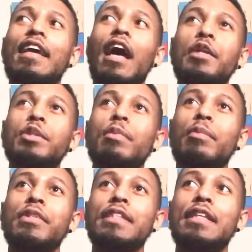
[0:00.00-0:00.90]
I just
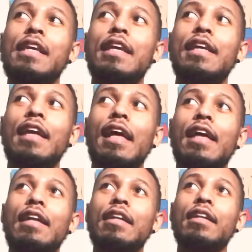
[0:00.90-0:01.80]
remember seeing it
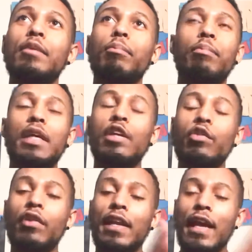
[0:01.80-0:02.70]
and big
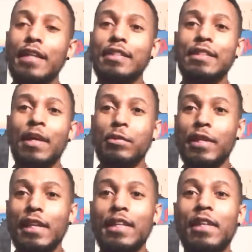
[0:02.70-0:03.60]
red X's. I was
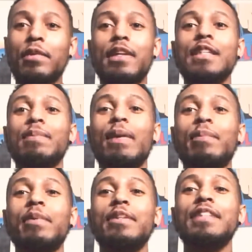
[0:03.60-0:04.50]
looking at the other kids'
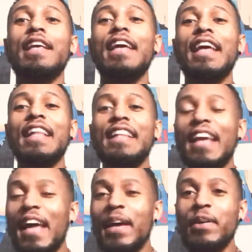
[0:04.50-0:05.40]
papers, they
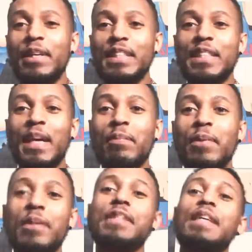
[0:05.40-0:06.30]
had green check
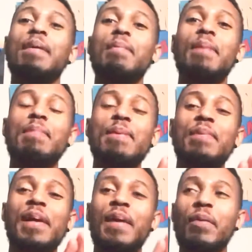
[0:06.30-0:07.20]
marks. My
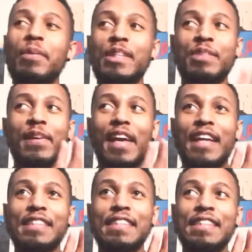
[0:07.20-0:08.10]
paper had all these red
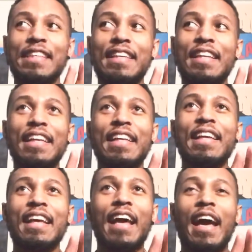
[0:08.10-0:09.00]
X's, and
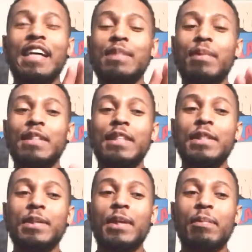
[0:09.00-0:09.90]
I asked my
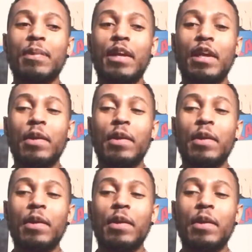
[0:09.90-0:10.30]
teacher, I'm like,